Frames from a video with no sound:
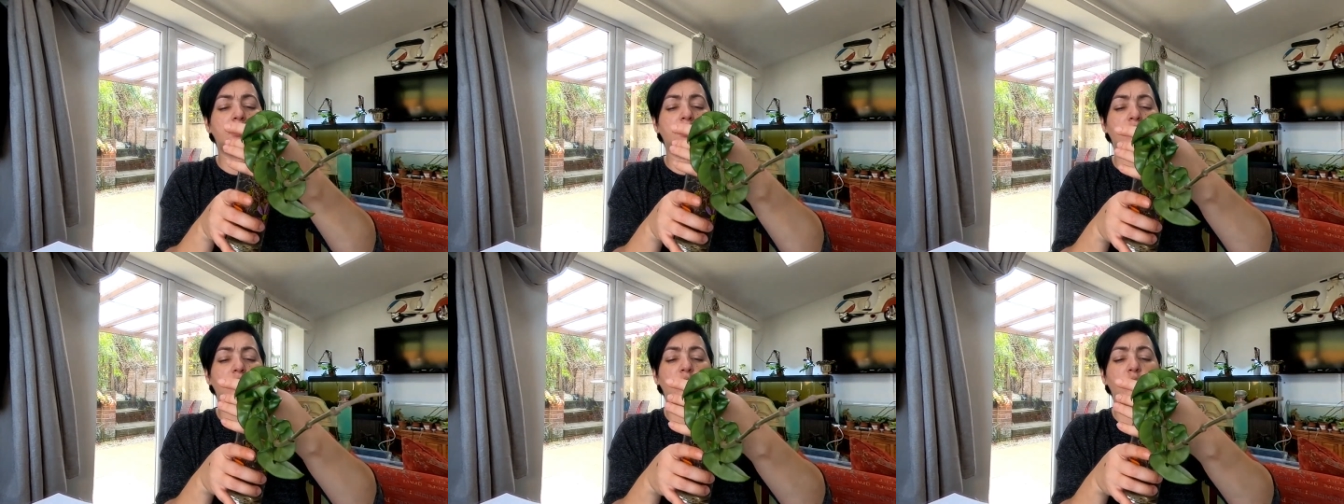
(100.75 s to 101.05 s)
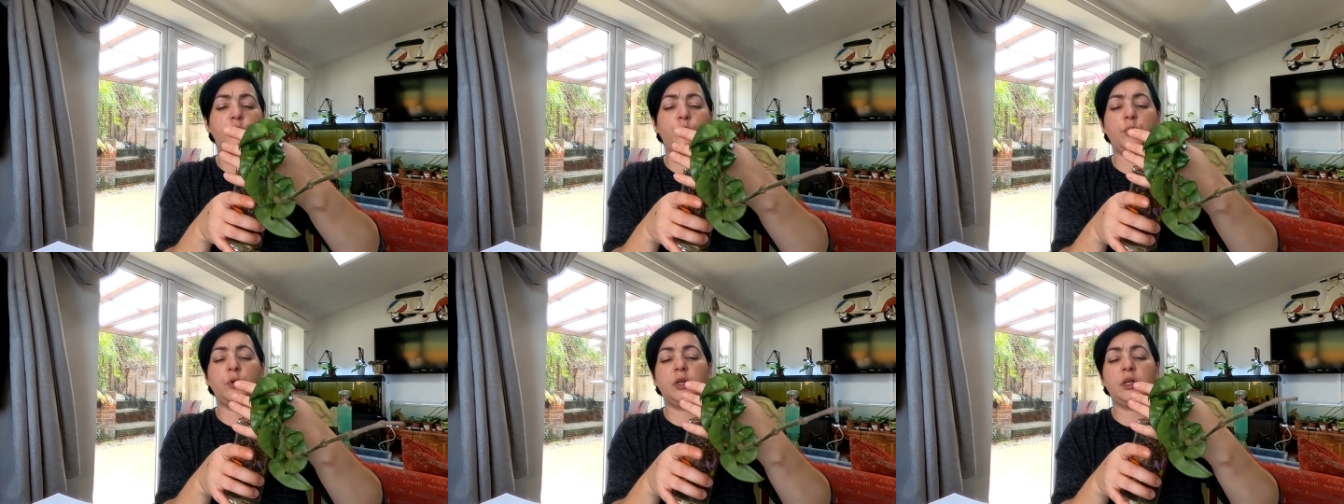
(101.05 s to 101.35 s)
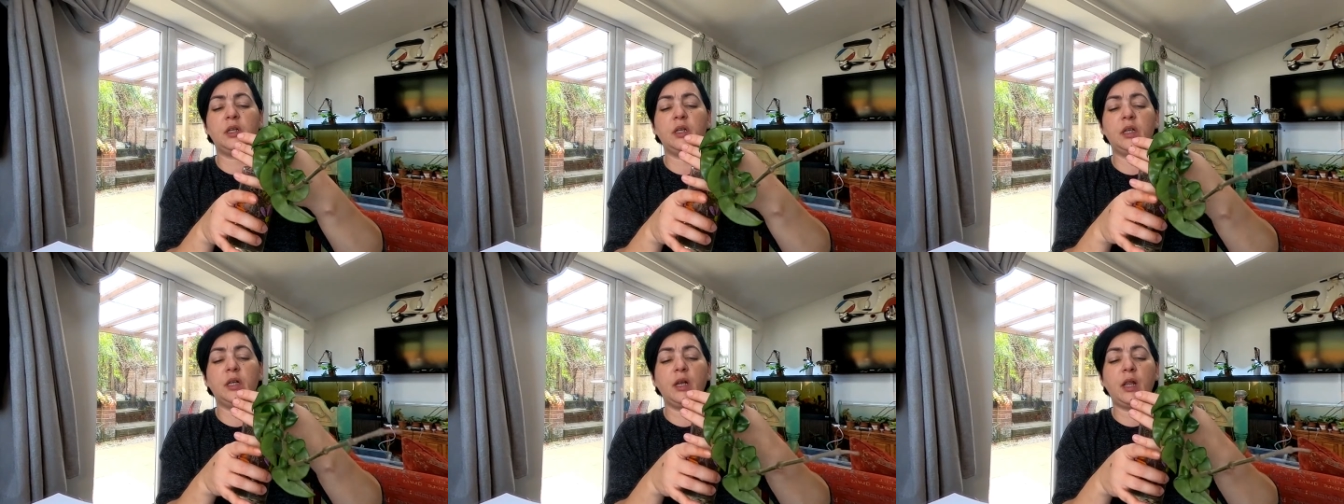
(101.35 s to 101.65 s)
just to put
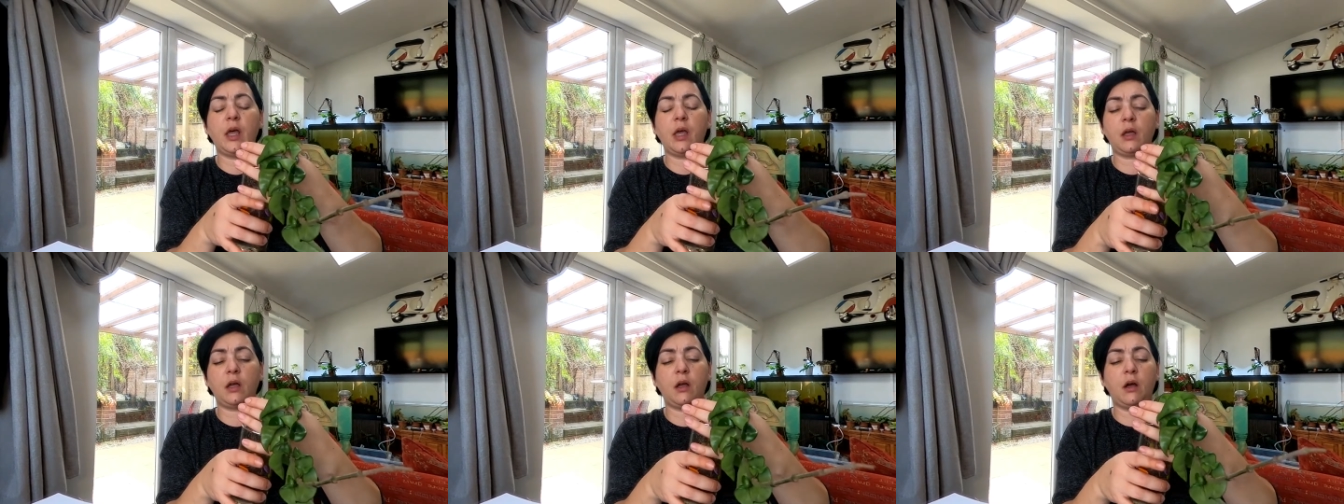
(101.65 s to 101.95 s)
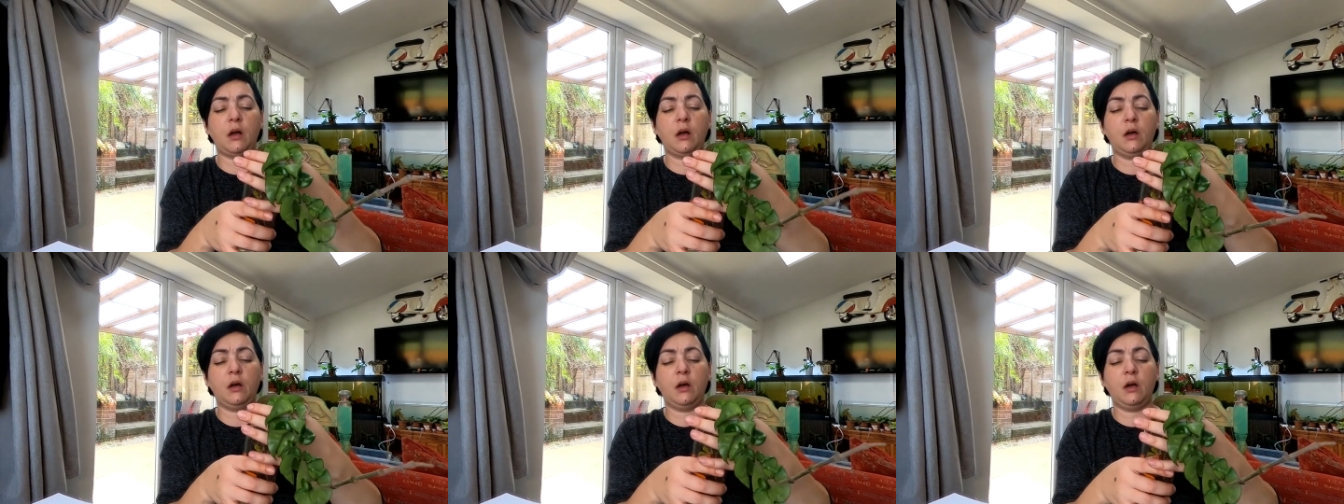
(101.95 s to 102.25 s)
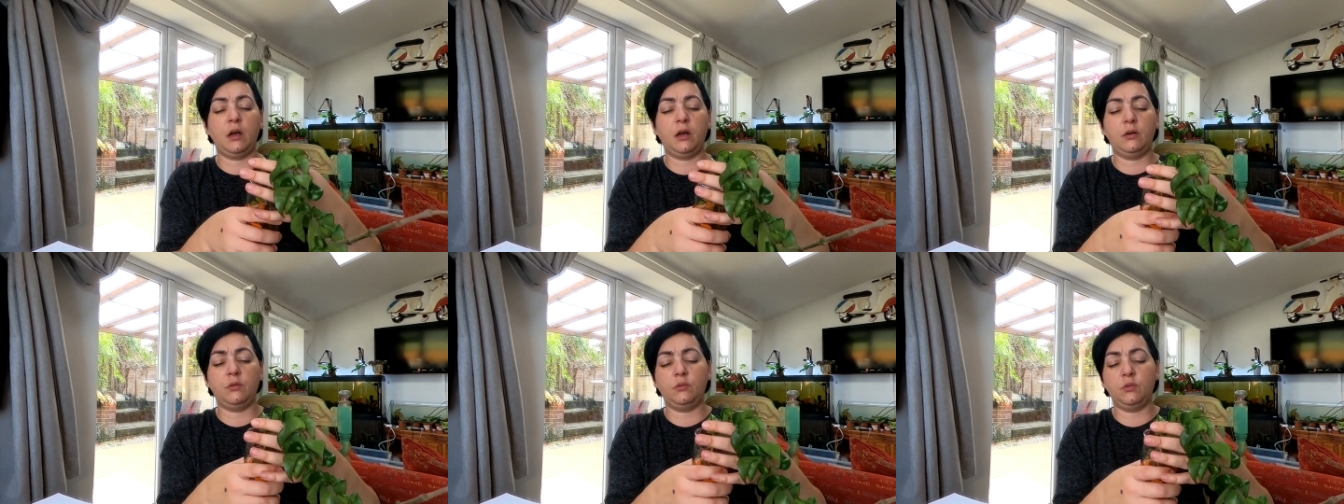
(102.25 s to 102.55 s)
it in leca,
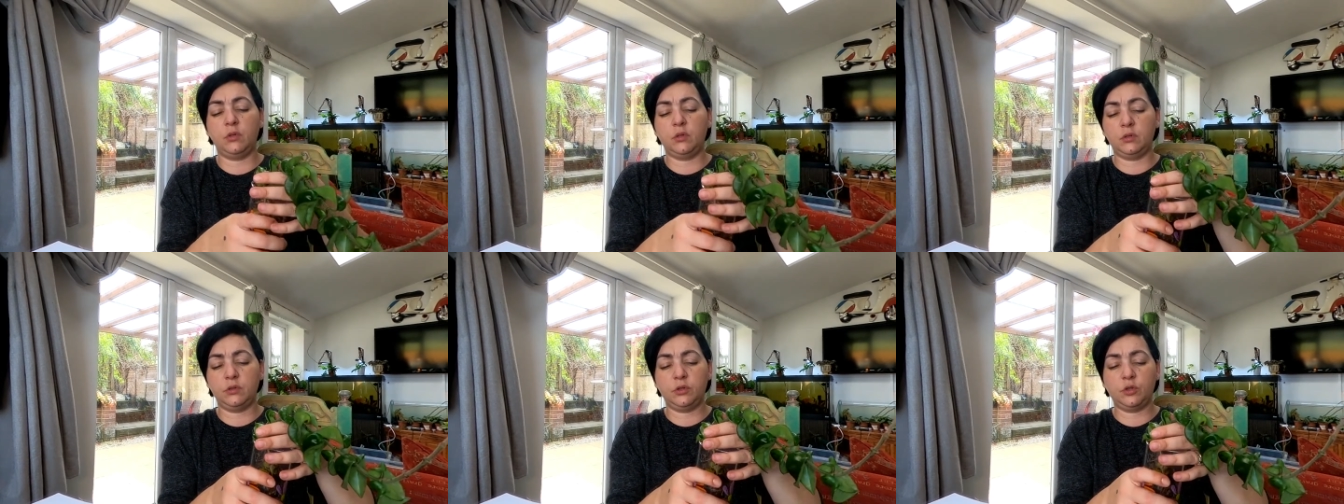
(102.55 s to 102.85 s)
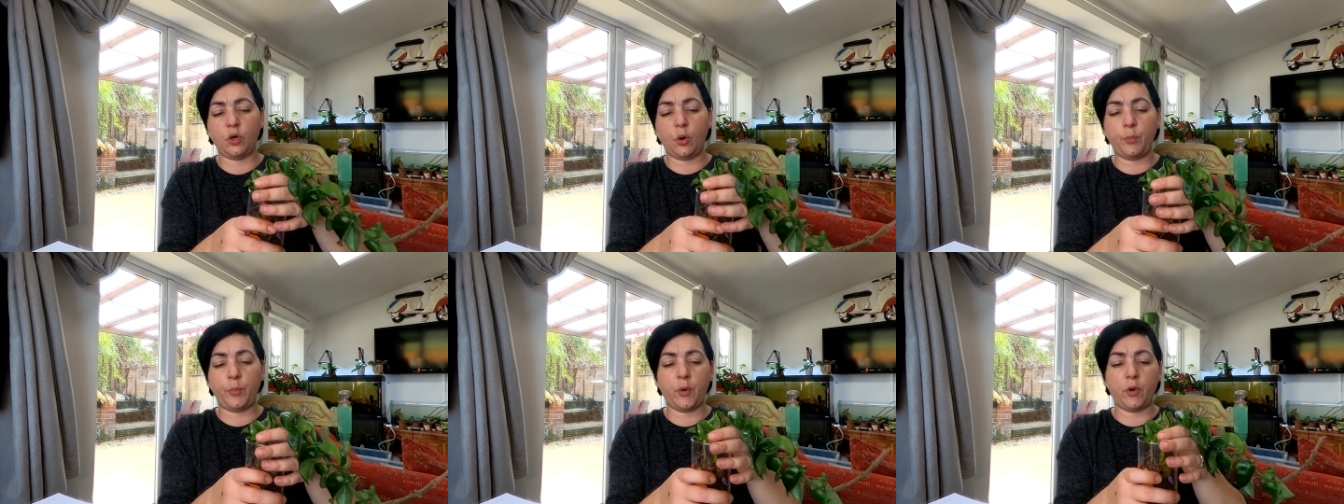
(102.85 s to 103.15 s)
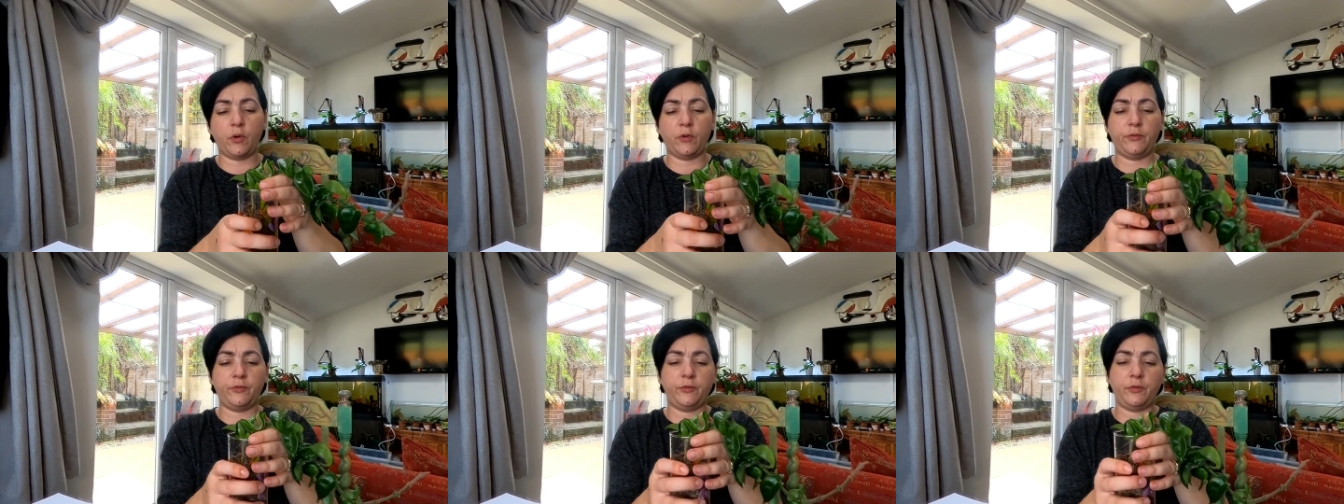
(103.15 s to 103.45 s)
I will chop
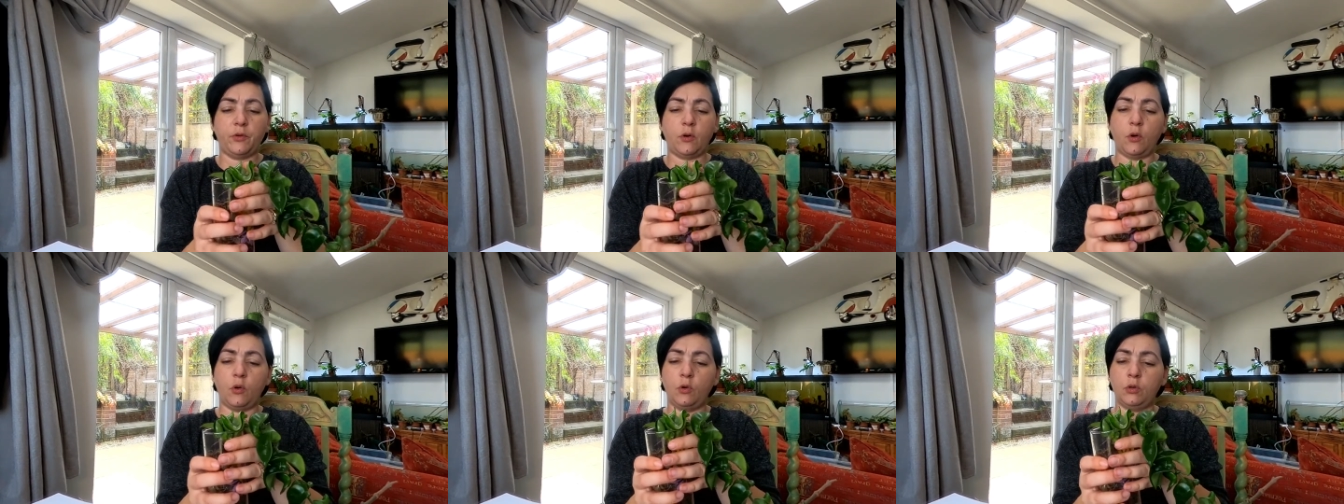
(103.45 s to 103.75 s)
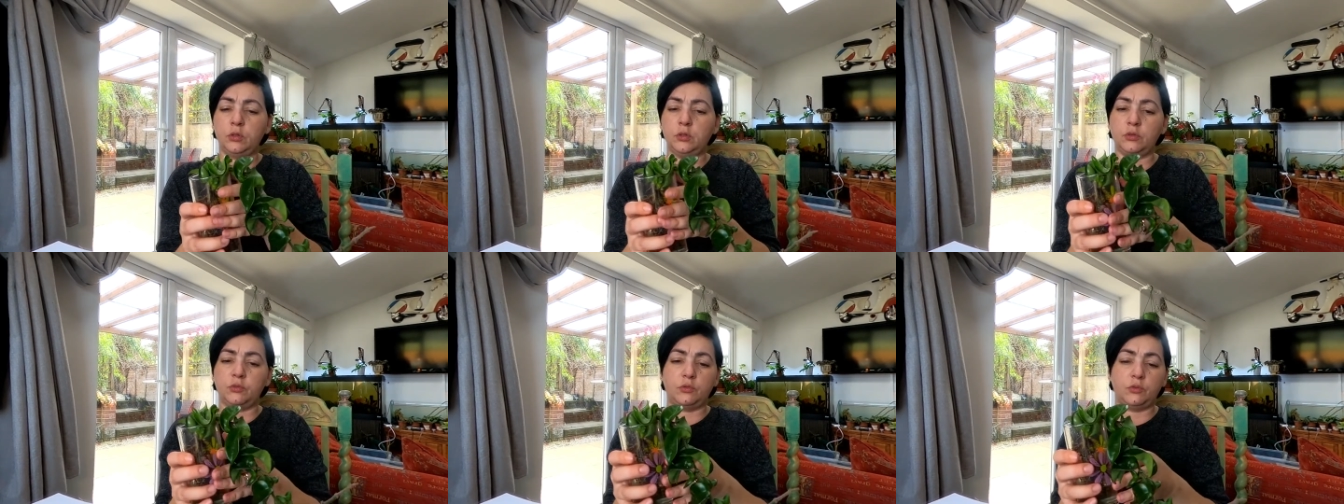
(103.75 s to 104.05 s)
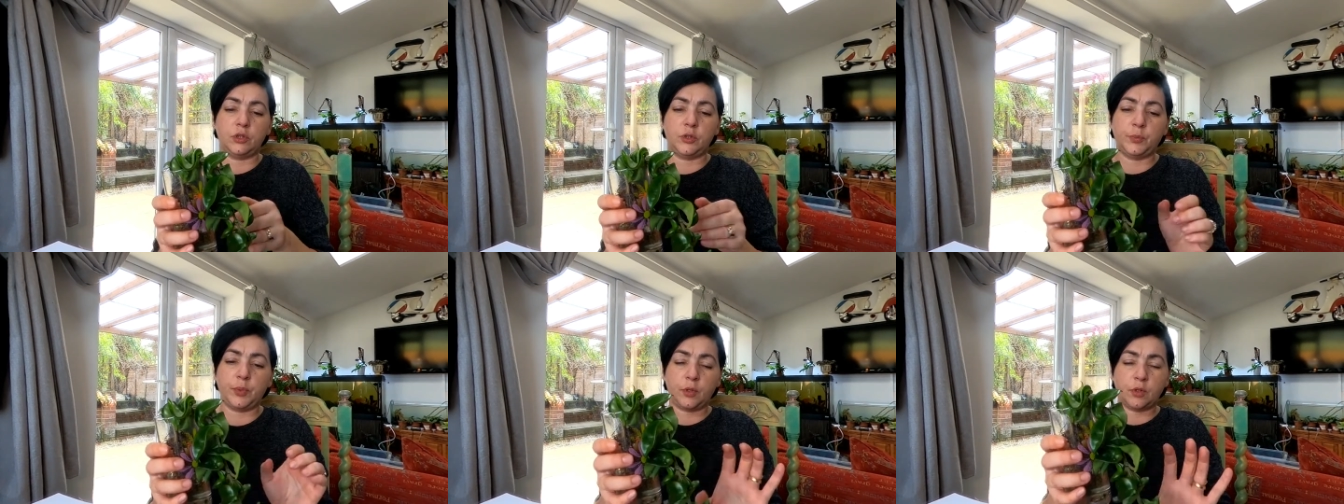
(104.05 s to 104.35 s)
off all the
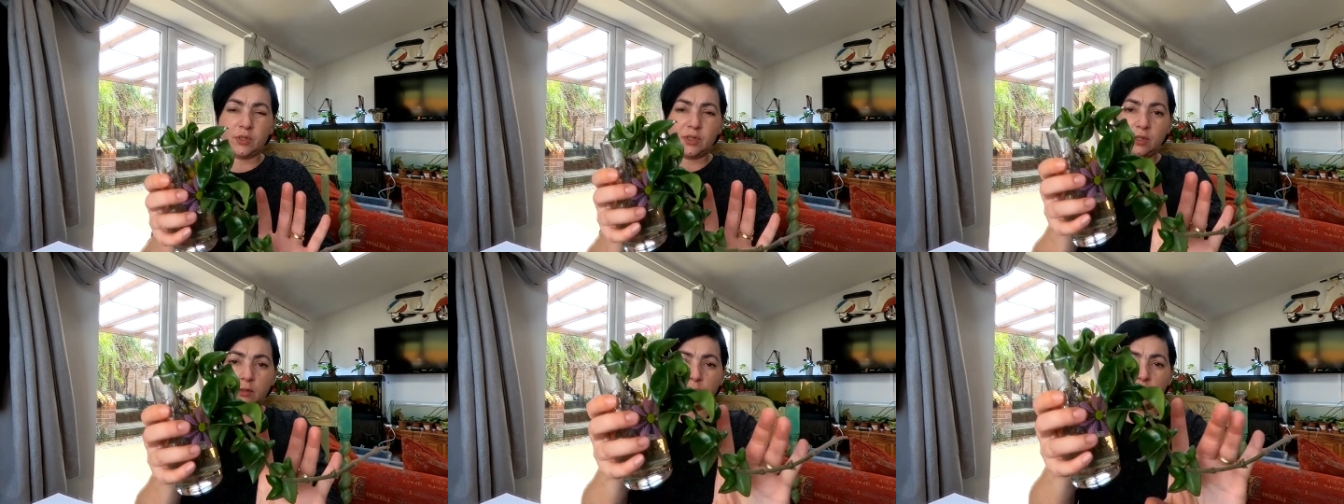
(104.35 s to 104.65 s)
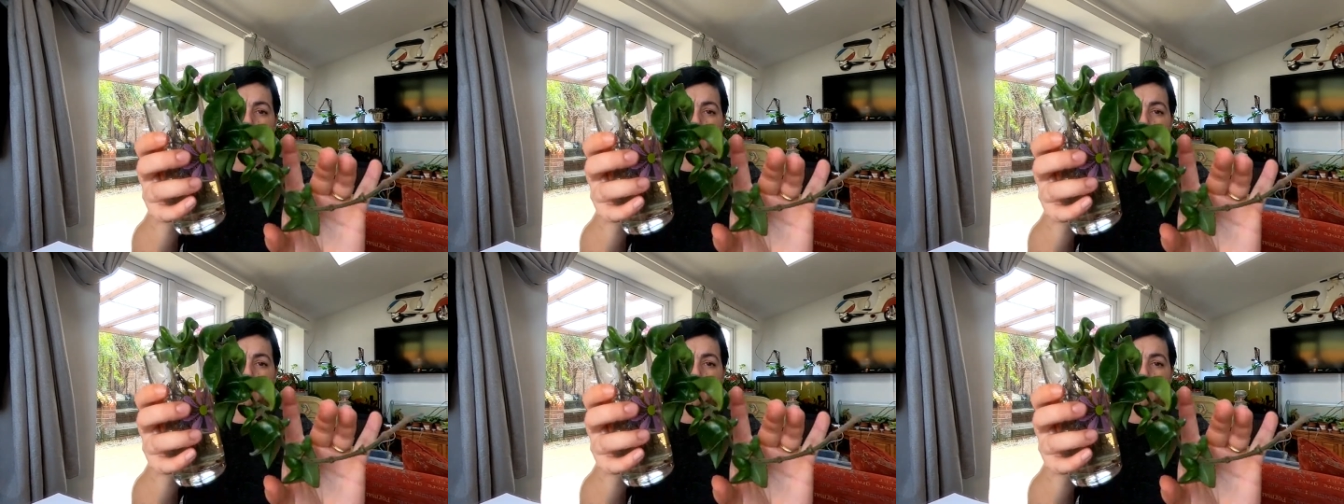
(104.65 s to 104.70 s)
roots because the,